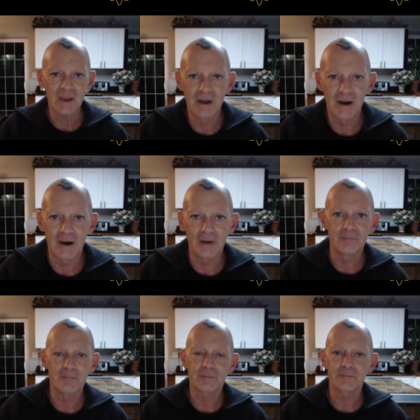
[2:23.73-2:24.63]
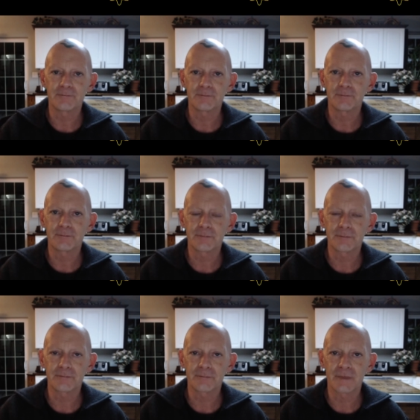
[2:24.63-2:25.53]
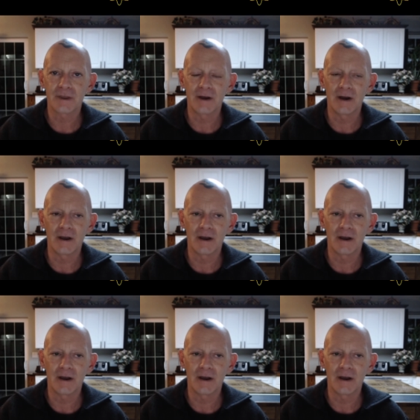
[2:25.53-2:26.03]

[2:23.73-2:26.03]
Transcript: Um, I,